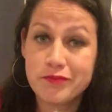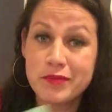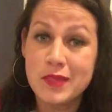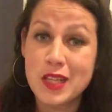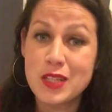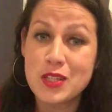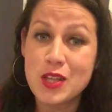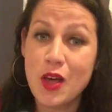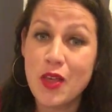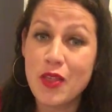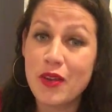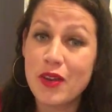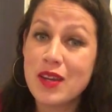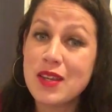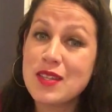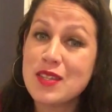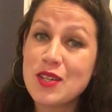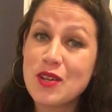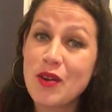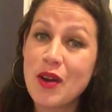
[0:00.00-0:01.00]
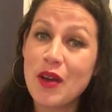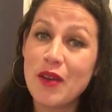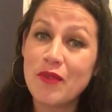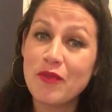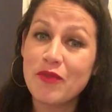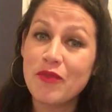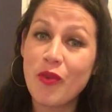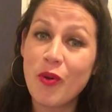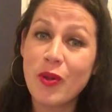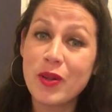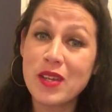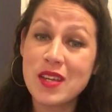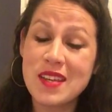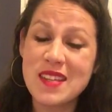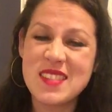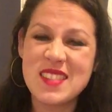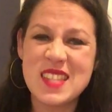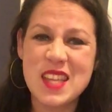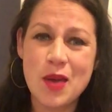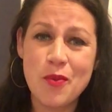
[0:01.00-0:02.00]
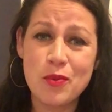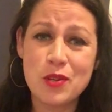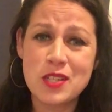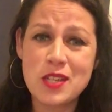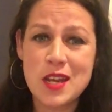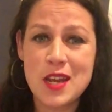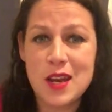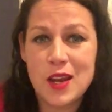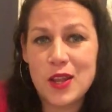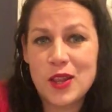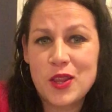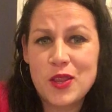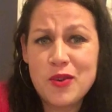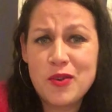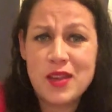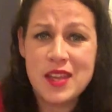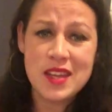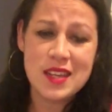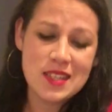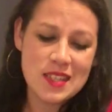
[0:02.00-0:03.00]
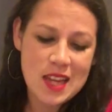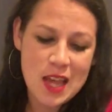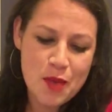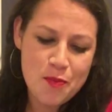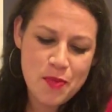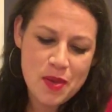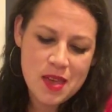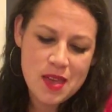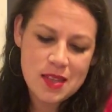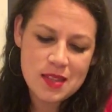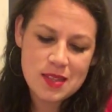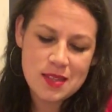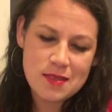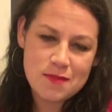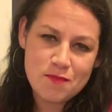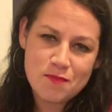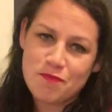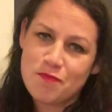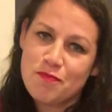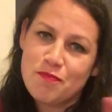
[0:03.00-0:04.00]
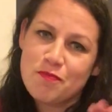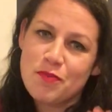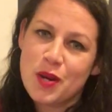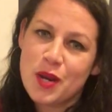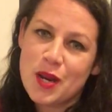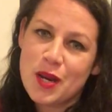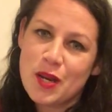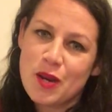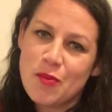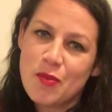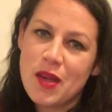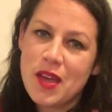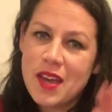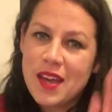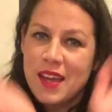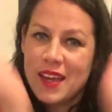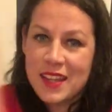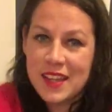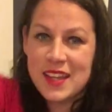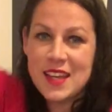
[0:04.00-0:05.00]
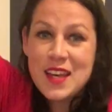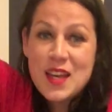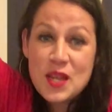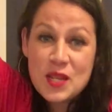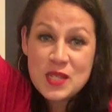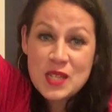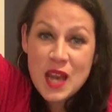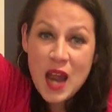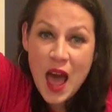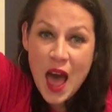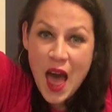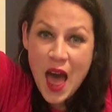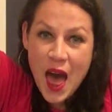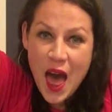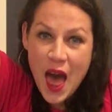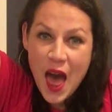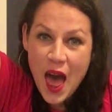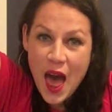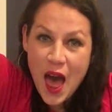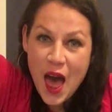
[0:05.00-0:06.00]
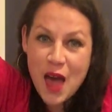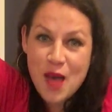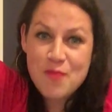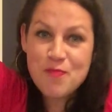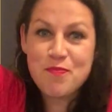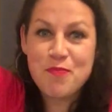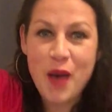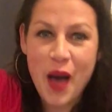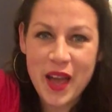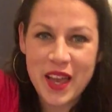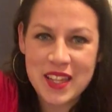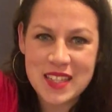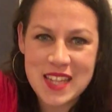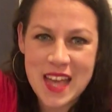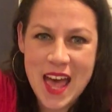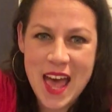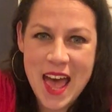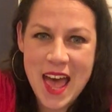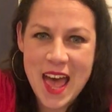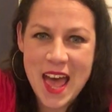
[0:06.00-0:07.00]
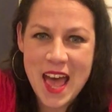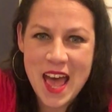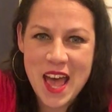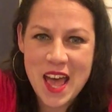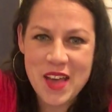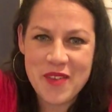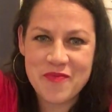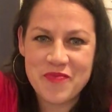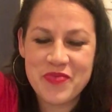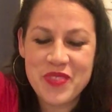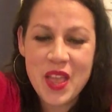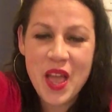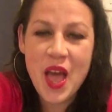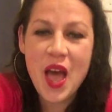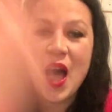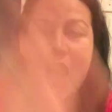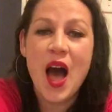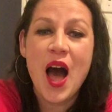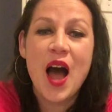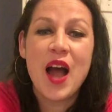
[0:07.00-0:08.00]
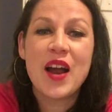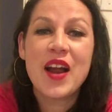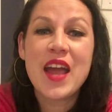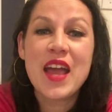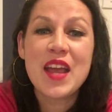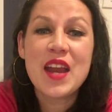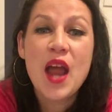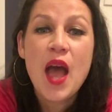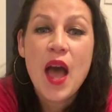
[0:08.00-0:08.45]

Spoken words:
that's all there is to it. Fold it, sandwich it, glue it, tape it, put it in your book. Ta-da! Pocket time. All right,